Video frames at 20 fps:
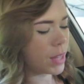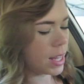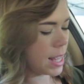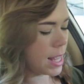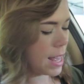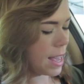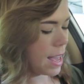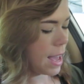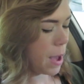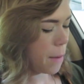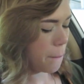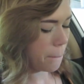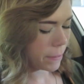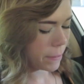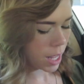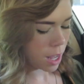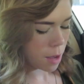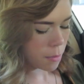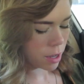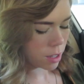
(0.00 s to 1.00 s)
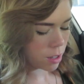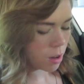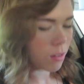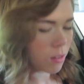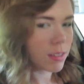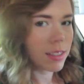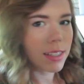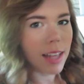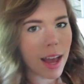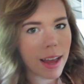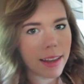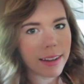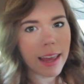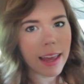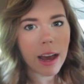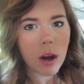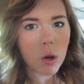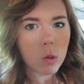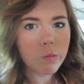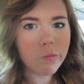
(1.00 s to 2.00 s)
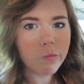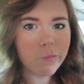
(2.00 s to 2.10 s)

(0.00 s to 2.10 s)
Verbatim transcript: yeah, I'm gonna go inside now.